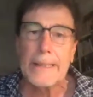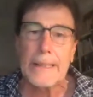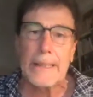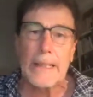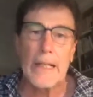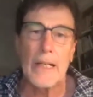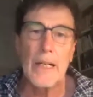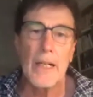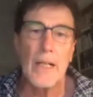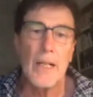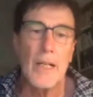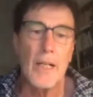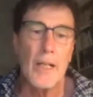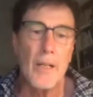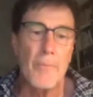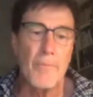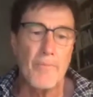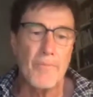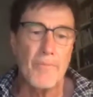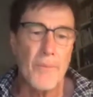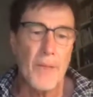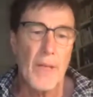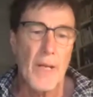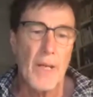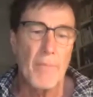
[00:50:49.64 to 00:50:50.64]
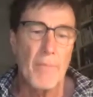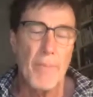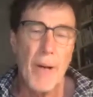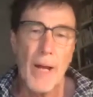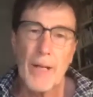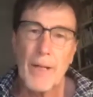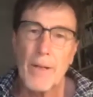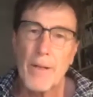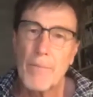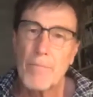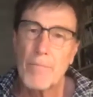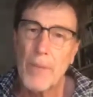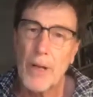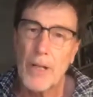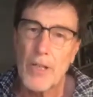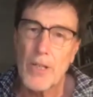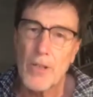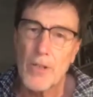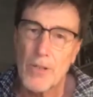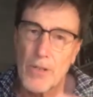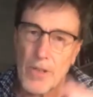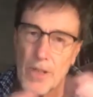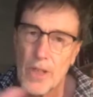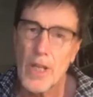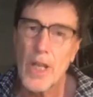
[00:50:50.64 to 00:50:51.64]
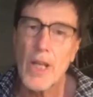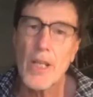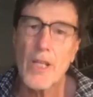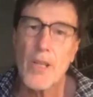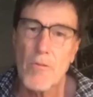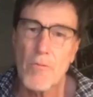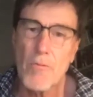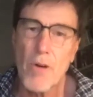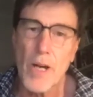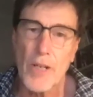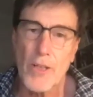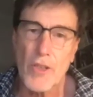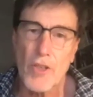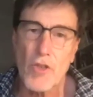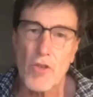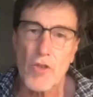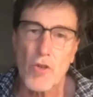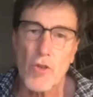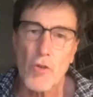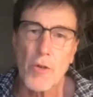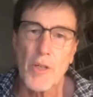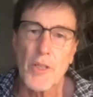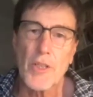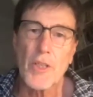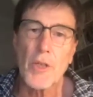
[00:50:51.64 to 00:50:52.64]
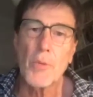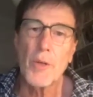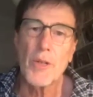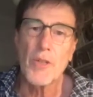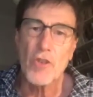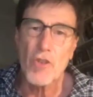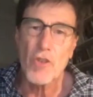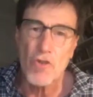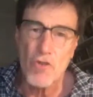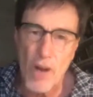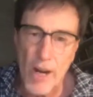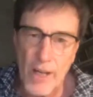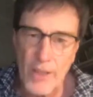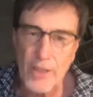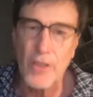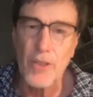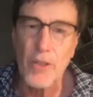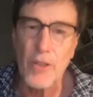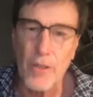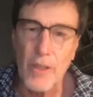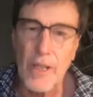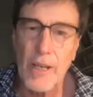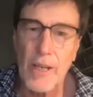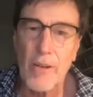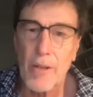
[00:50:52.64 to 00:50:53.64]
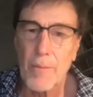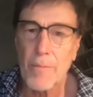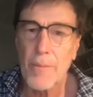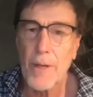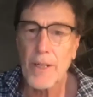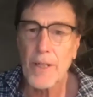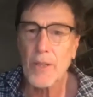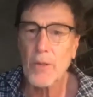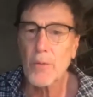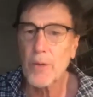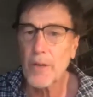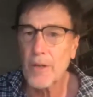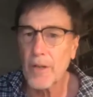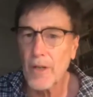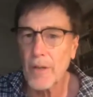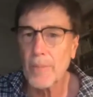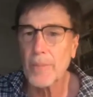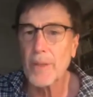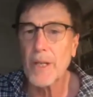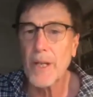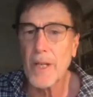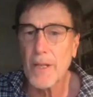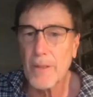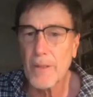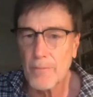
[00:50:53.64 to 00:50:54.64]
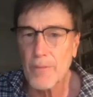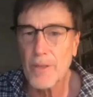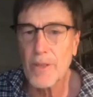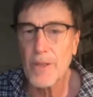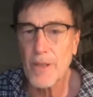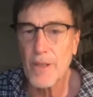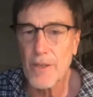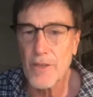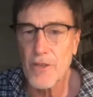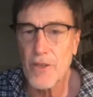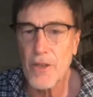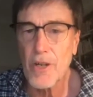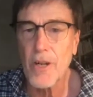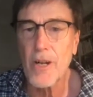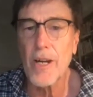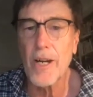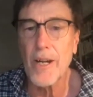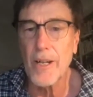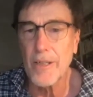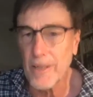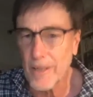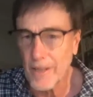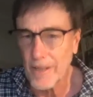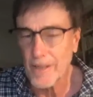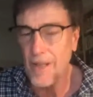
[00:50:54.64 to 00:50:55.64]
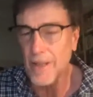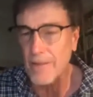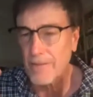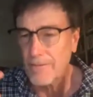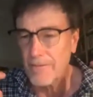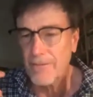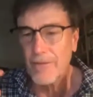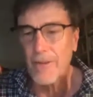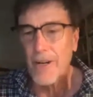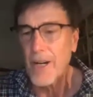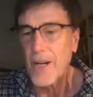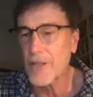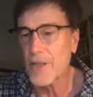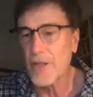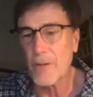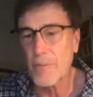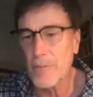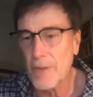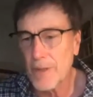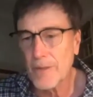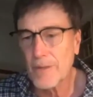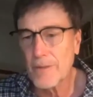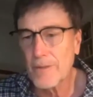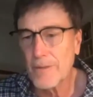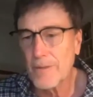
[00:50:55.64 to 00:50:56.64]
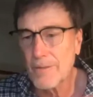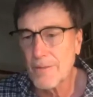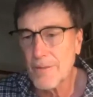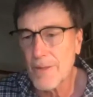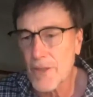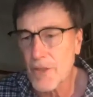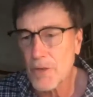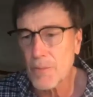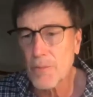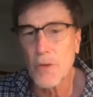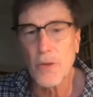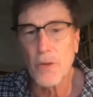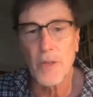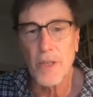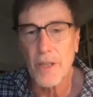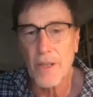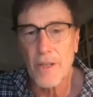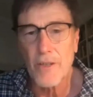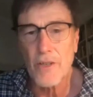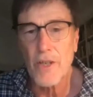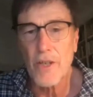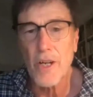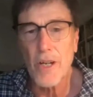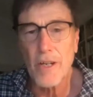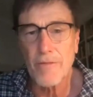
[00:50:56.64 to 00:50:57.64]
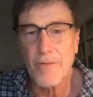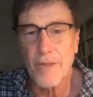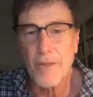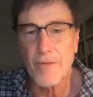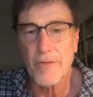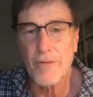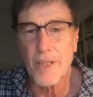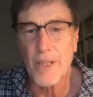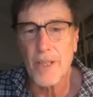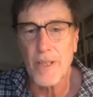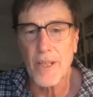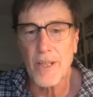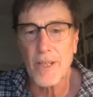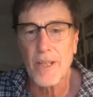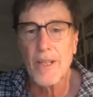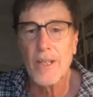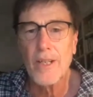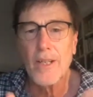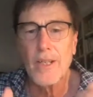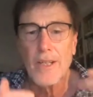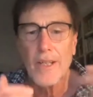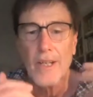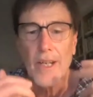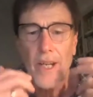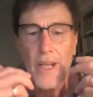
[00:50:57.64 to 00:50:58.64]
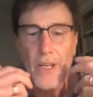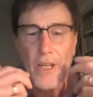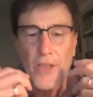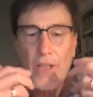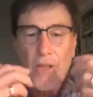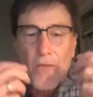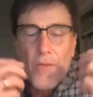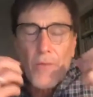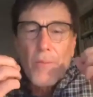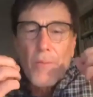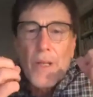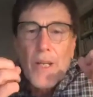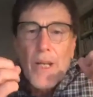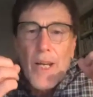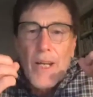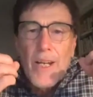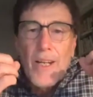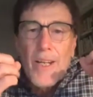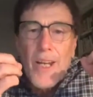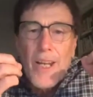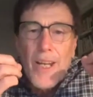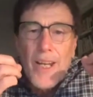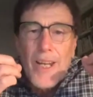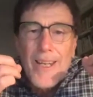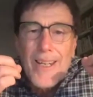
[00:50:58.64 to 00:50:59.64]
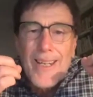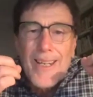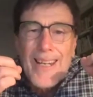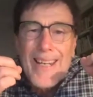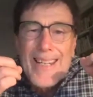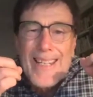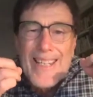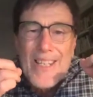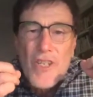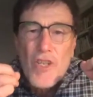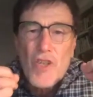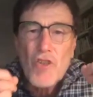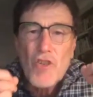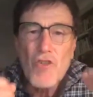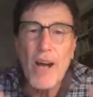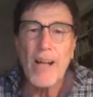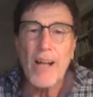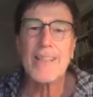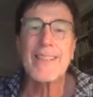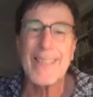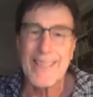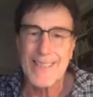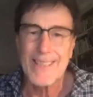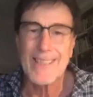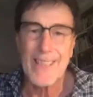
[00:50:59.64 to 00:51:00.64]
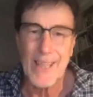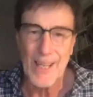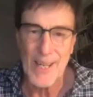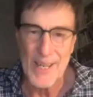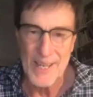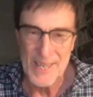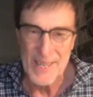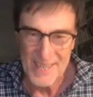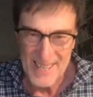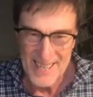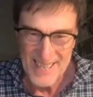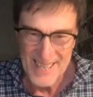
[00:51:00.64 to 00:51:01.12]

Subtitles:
But you need the right story to instruct you. Going back to where I began with Isaiah, that phrase I read this morning, Isaiah 50, that he has given me an instructed tongue,